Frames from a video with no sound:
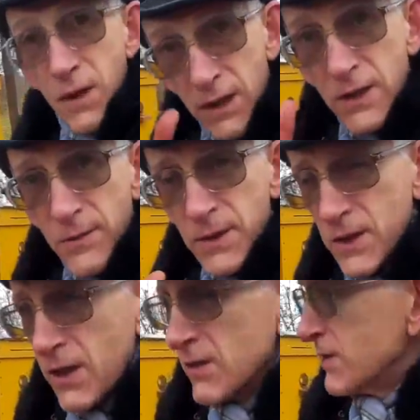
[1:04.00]
A little bit
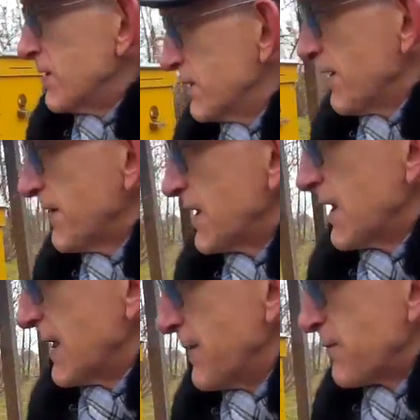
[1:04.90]
cold,
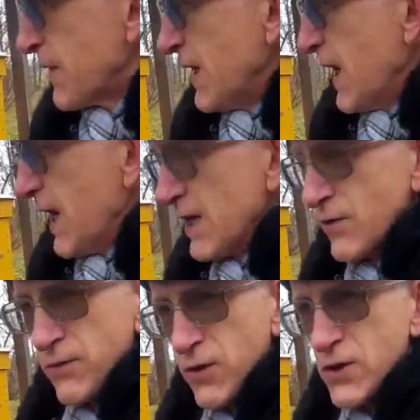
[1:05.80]
definitely. And of
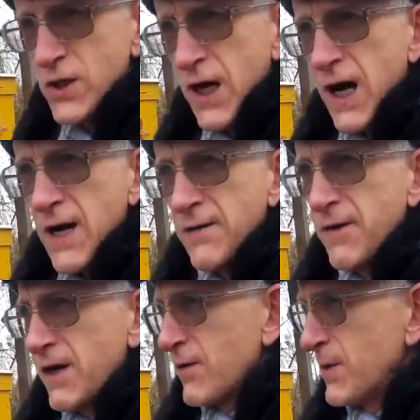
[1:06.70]
course, I'm
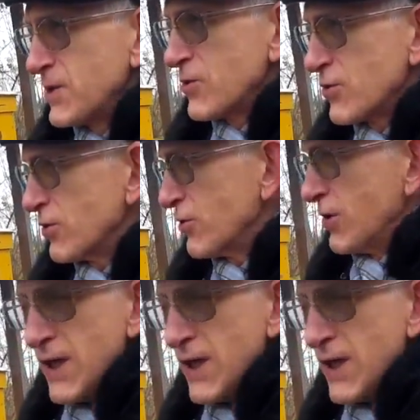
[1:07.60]
very pleased to show you